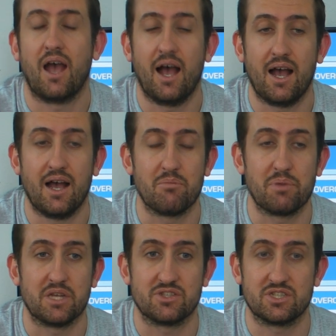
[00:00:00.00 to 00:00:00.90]
Uh,
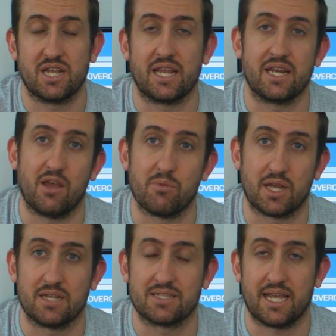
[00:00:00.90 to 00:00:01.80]
but just to let you know, we're
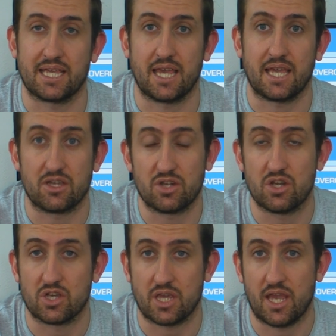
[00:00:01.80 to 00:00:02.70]
going to take a good look